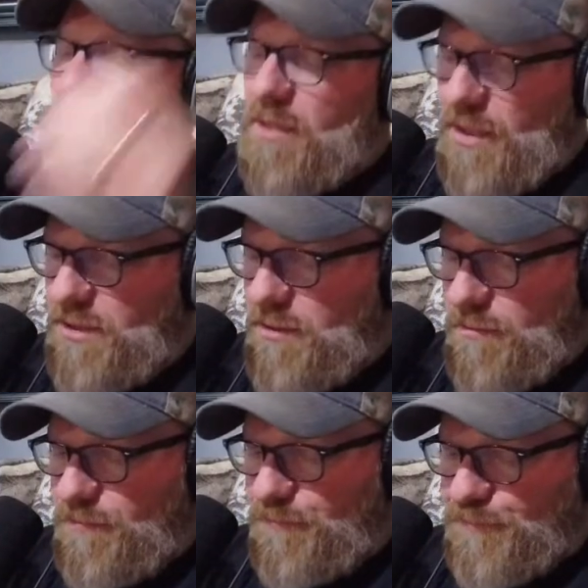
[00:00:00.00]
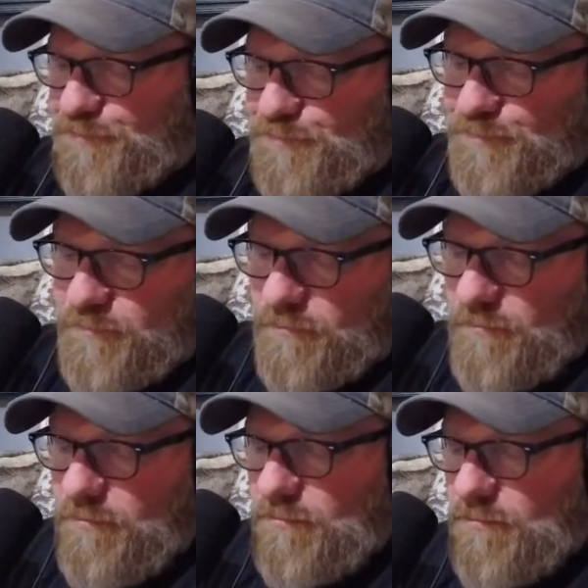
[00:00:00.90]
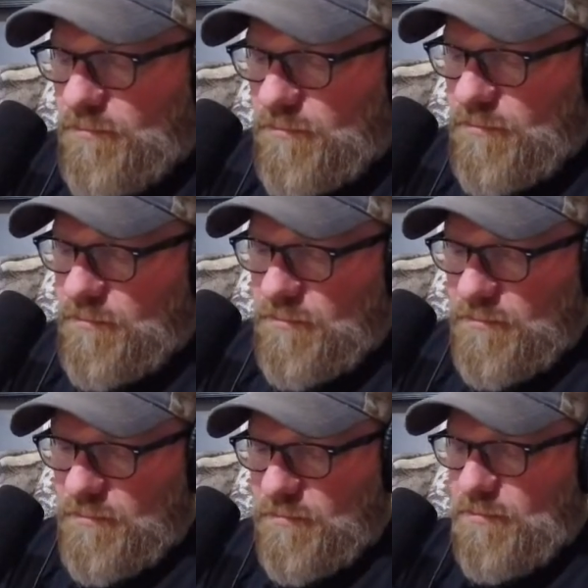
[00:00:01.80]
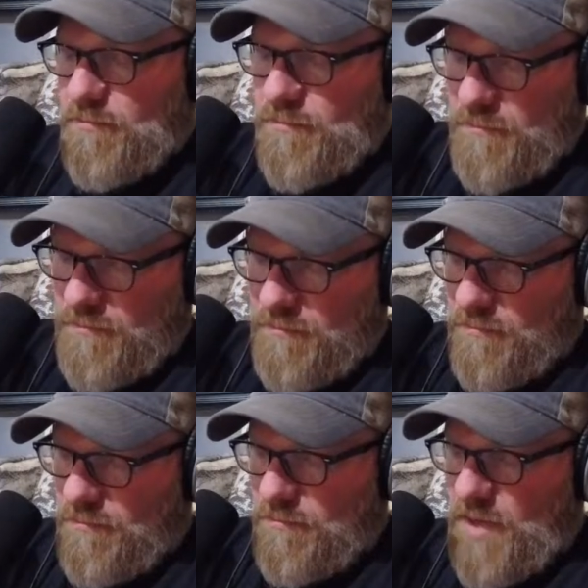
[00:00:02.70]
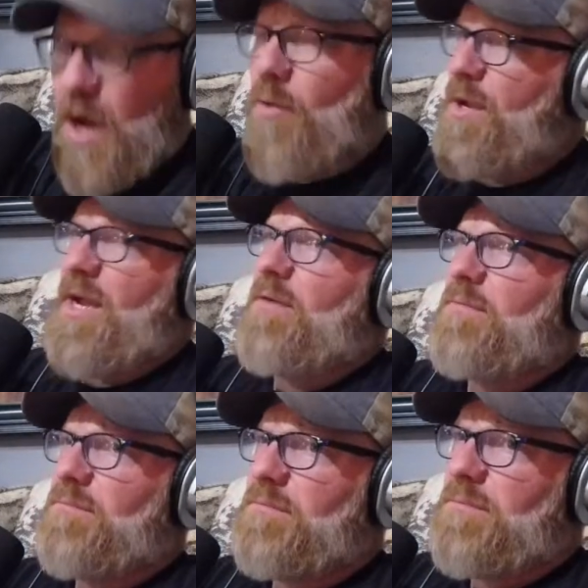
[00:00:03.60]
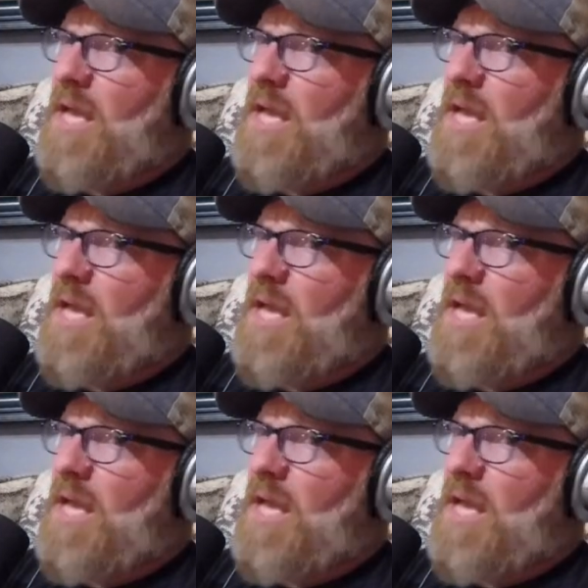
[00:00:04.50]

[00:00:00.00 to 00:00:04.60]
I mean, this town is decent size now, but back then, it was probably pretty small.